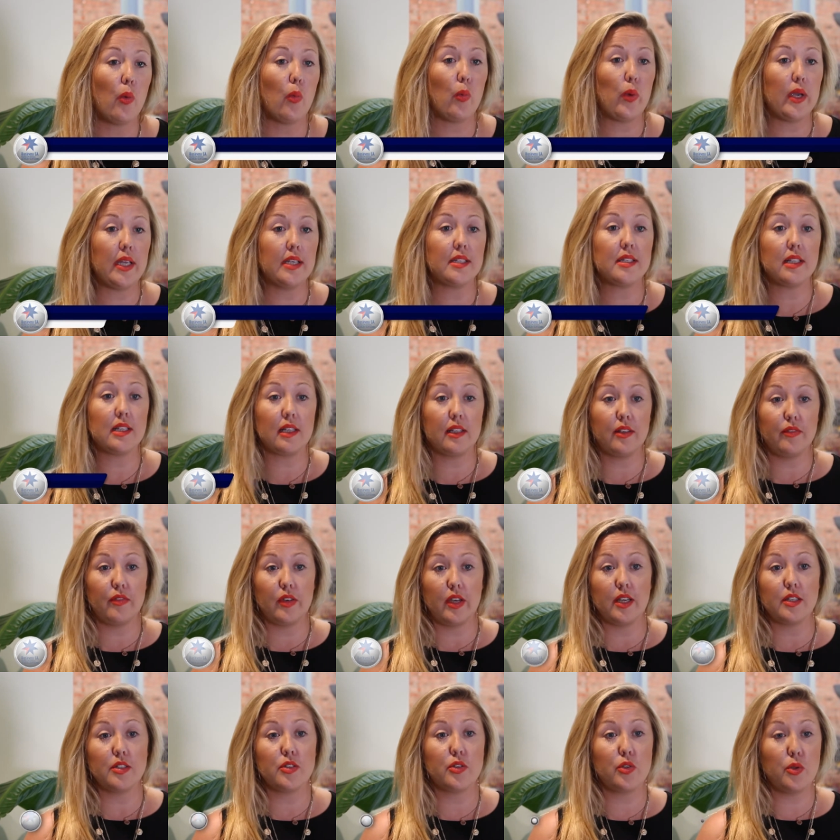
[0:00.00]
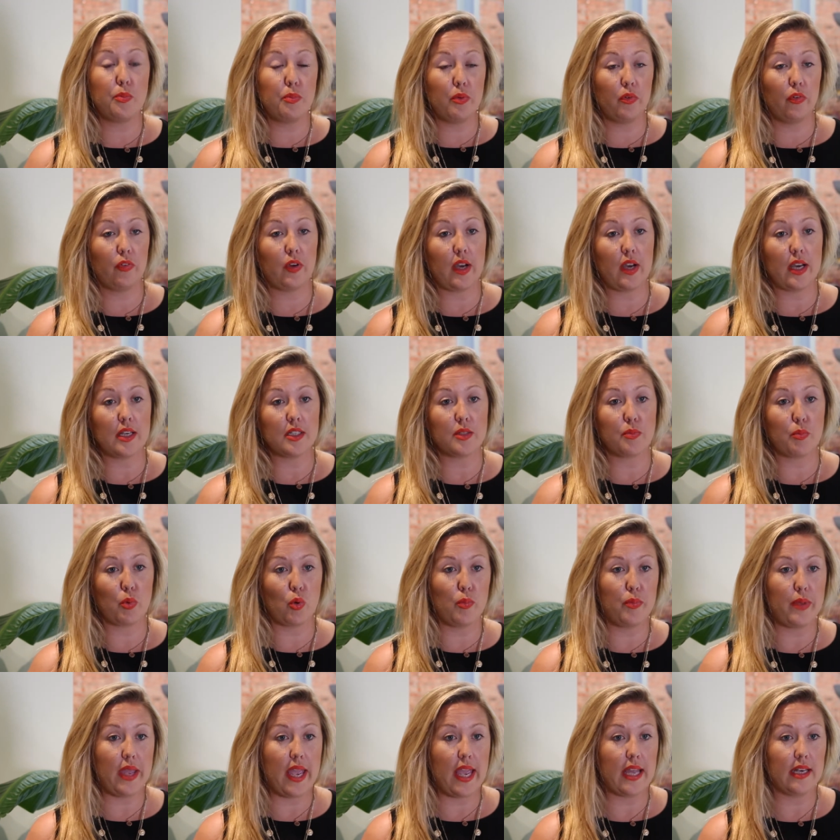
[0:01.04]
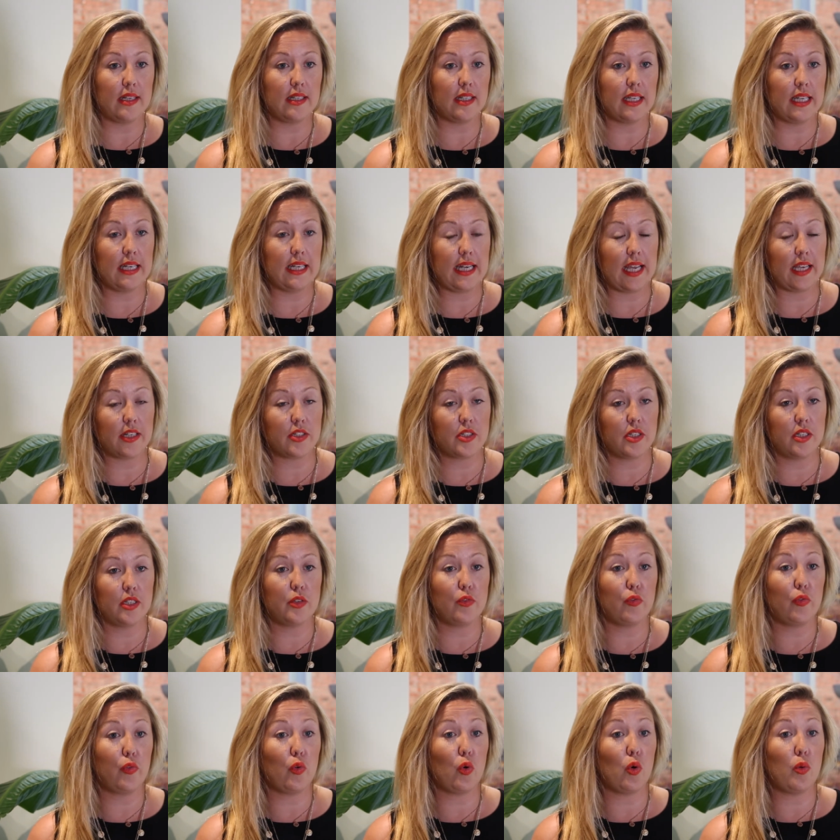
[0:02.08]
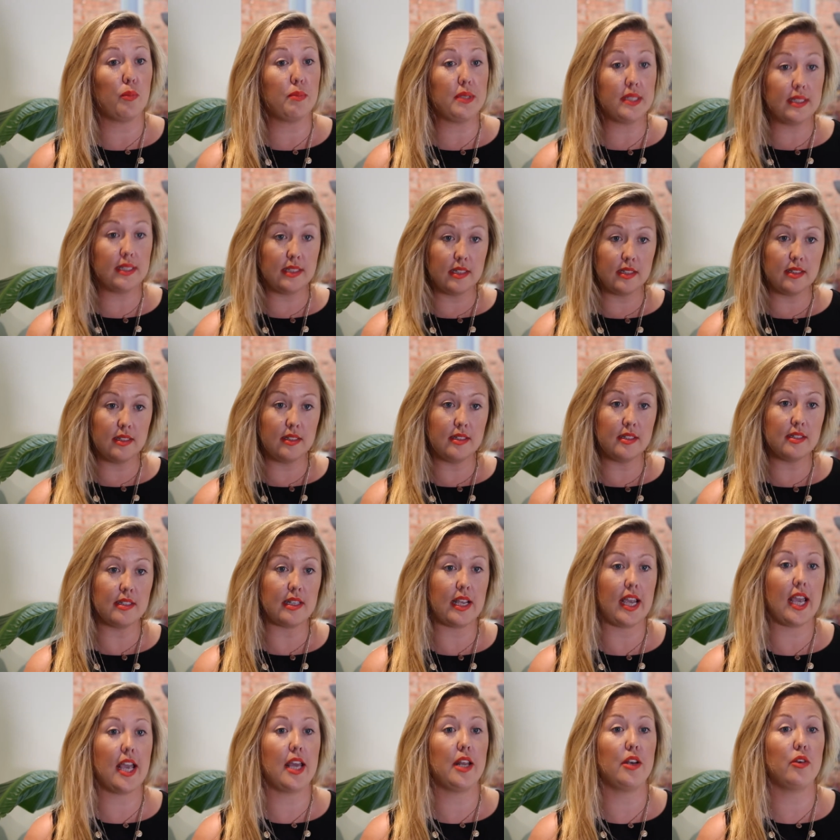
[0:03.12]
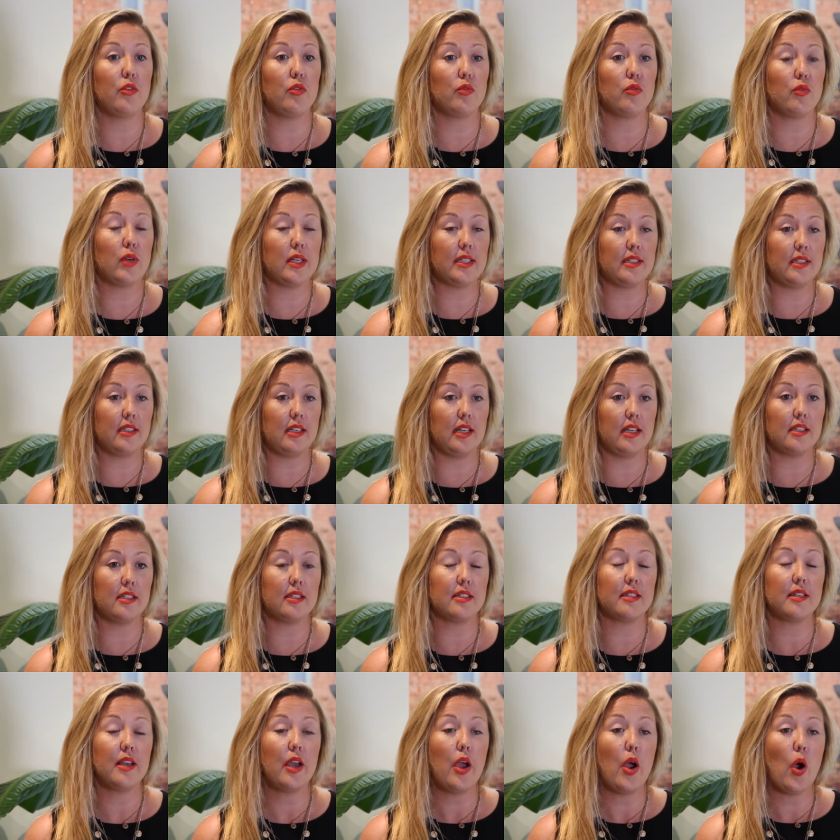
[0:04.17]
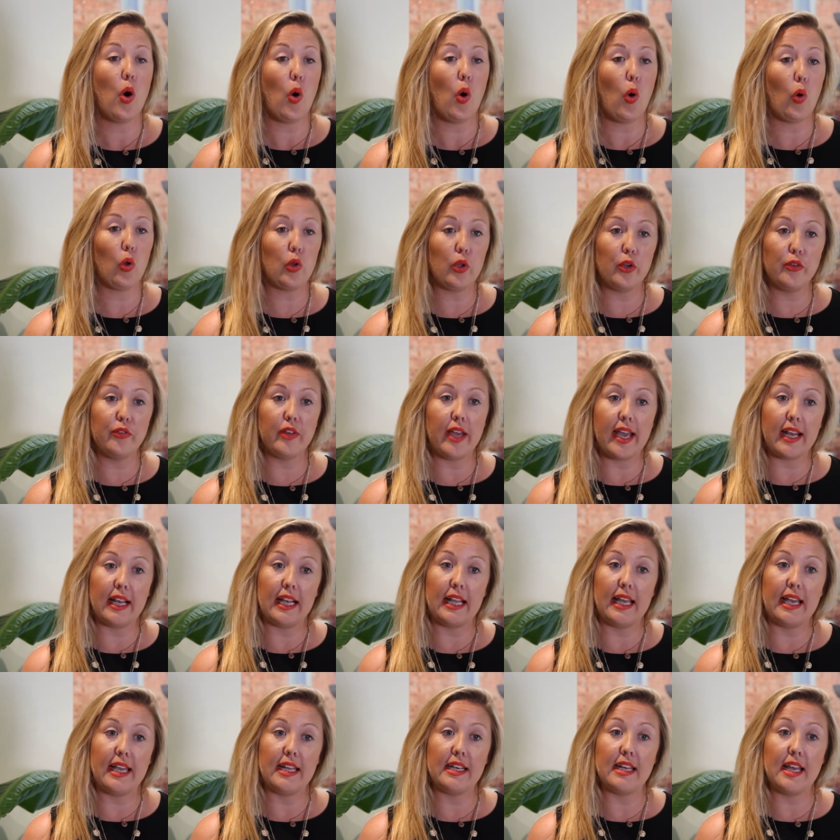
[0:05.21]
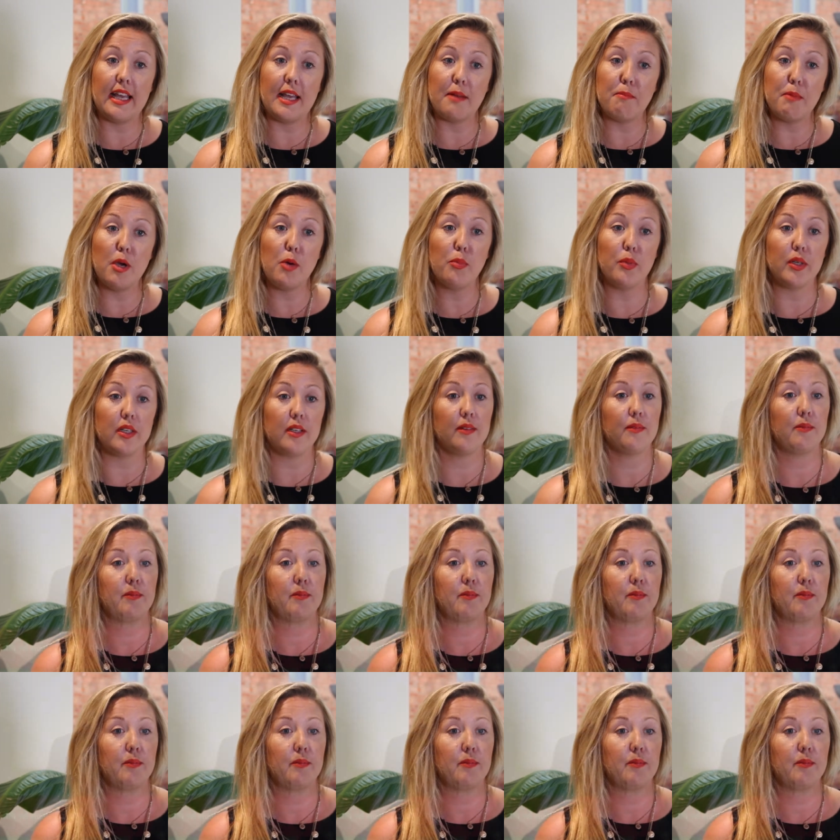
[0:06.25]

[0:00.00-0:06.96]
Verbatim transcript: We deliver a super fast broadband connection for businesses and residents all over Adelaide and Melbourne.